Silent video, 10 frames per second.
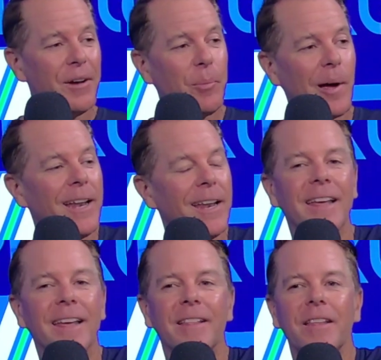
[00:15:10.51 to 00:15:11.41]
But
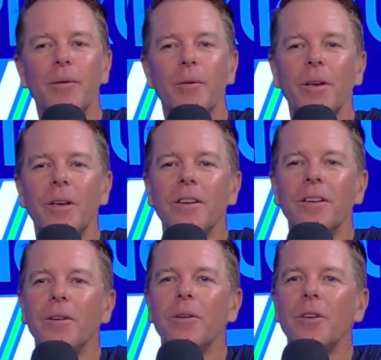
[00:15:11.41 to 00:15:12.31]

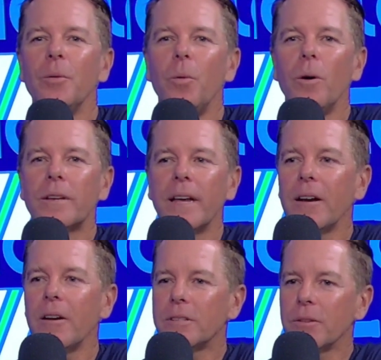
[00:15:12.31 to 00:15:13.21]
you walked
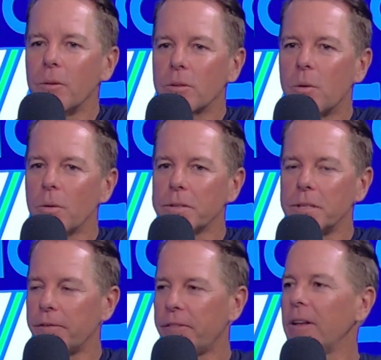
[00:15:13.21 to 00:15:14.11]
out onto those courts
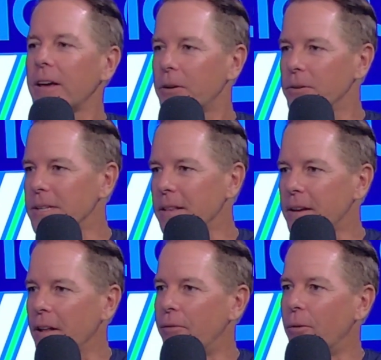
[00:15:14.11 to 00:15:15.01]
and you felt like you're in Southern
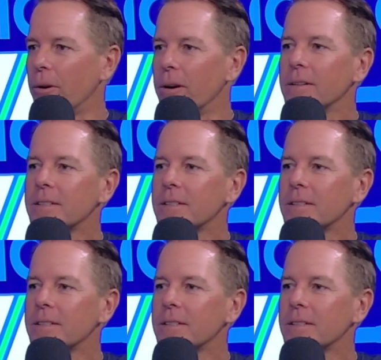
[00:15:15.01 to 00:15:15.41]
California.